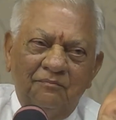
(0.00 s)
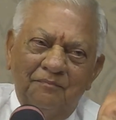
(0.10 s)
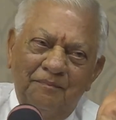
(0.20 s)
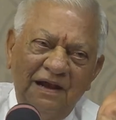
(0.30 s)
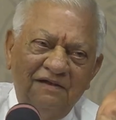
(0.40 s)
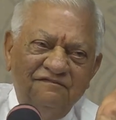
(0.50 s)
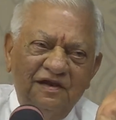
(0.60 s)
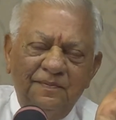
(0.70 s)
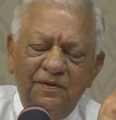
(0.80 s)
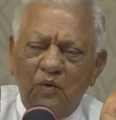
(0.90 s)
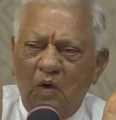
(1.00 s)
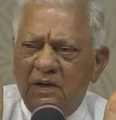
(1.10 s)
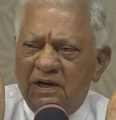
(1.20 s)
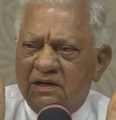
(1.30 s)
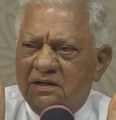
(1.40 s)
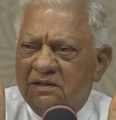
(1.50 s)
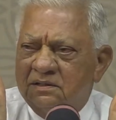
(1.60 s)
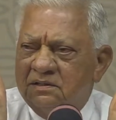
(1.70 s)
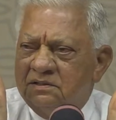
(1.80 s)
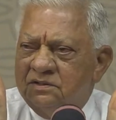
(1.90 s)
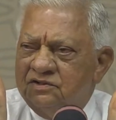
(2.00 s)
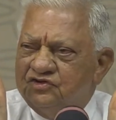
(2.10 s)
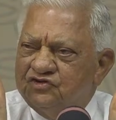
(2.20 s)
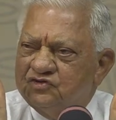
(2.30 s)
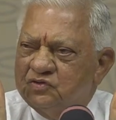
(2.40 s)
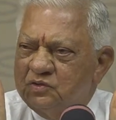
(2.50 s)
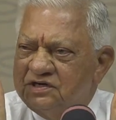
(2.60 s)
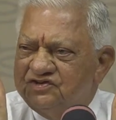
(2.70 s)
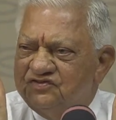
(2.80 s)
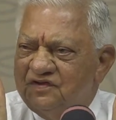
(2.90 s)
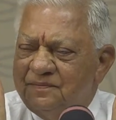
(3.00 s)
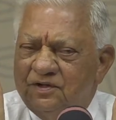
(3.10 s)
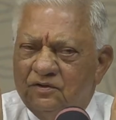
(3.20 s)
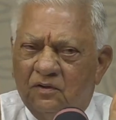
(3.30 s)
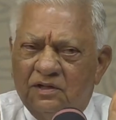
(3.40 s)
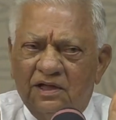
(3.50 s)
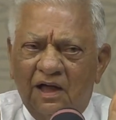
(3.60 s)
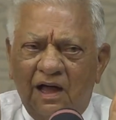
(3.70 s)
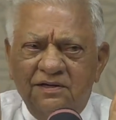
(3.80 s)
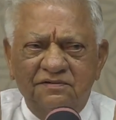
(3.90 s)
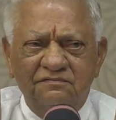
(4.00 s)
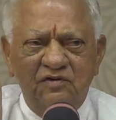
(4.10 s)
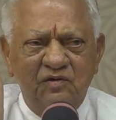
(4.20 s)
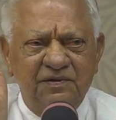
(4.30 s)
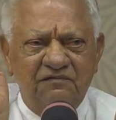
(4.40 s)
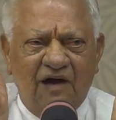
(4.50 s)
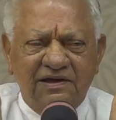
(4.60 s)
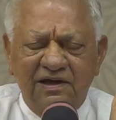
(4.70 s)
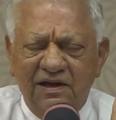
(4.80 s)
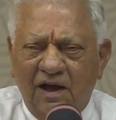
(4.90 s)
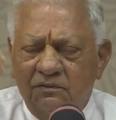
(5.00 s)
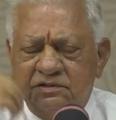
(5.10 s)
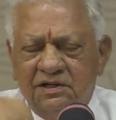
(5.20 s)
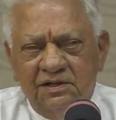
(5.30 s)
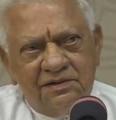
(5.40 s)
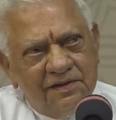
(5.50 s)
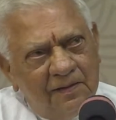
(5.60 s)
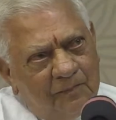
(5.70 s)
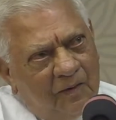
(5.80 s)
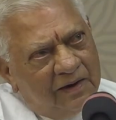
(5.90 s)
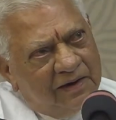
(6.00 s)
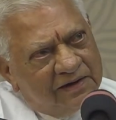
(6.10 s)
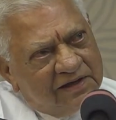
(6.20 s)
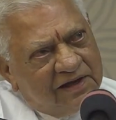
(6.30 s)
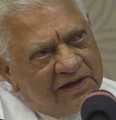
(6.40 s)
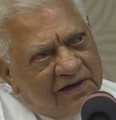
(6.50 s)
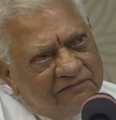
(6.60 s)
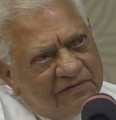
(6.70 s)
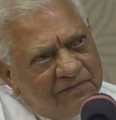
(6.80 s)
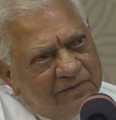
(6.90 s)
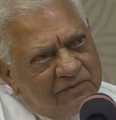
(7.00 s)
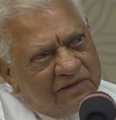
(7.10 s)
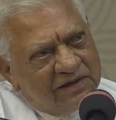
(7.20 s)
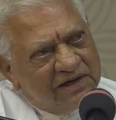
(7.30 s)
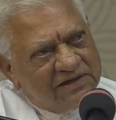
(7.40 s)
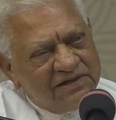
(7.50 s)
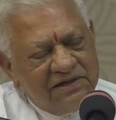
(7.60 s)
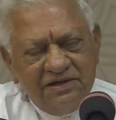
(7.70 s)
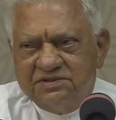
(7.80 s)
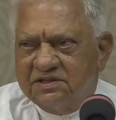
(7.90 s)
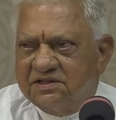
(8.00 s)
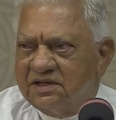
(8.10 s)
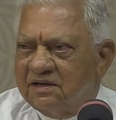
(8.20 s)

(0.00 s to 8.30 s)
Bell will be over. Students will be going. I too will be walking out. The boy and the girl will be looking at each other.